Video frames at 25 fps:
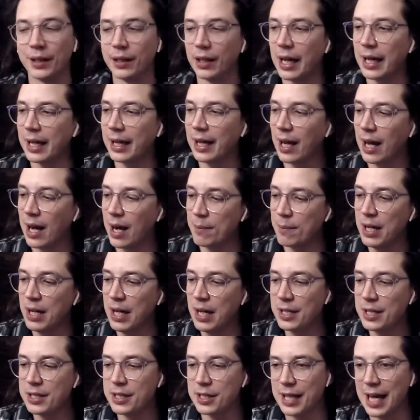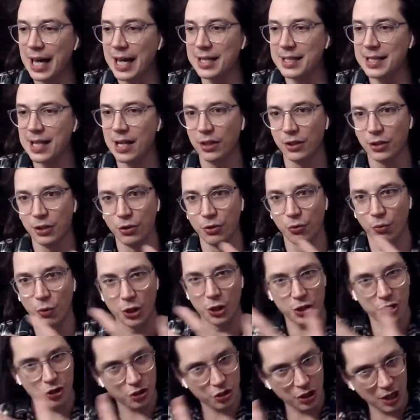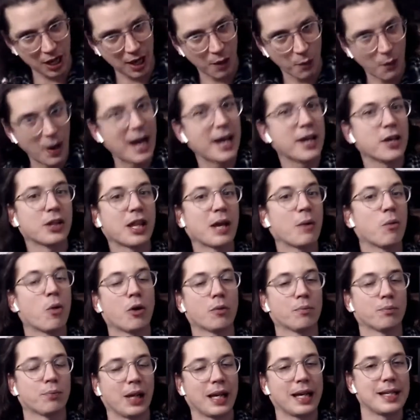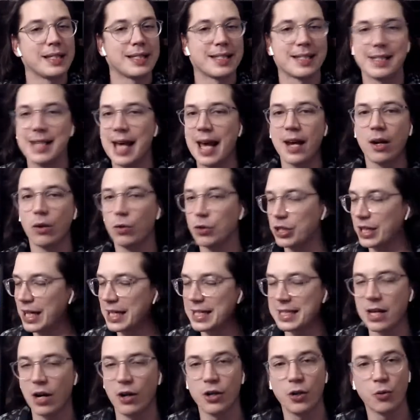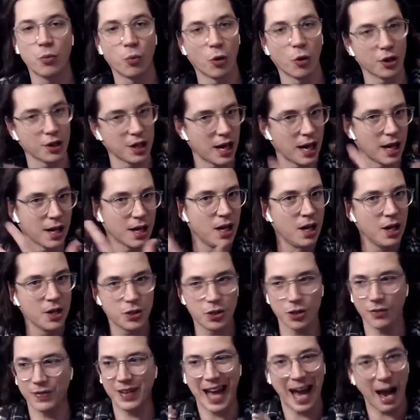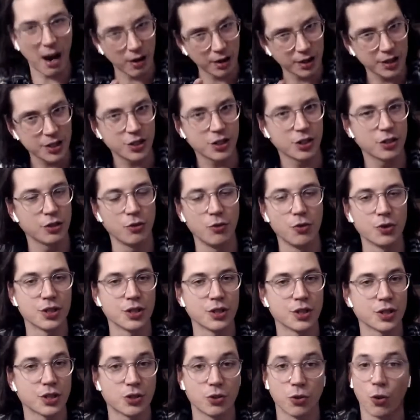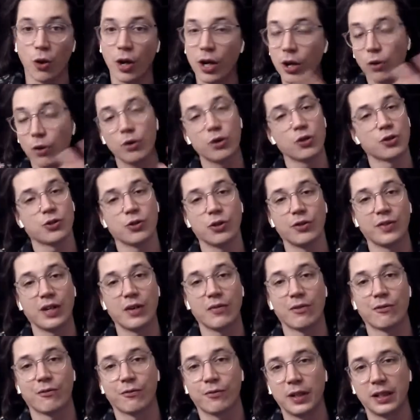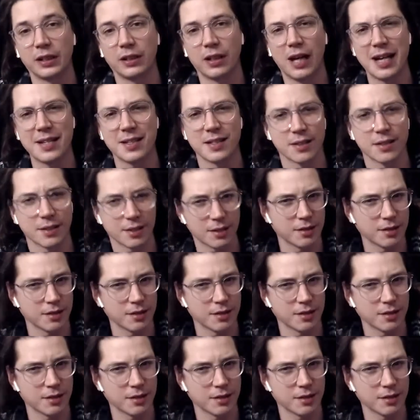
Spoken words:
Like, do they tell you where they want playing set, or do they tell you what sort of characters to use in the story, or are you sort of given free license?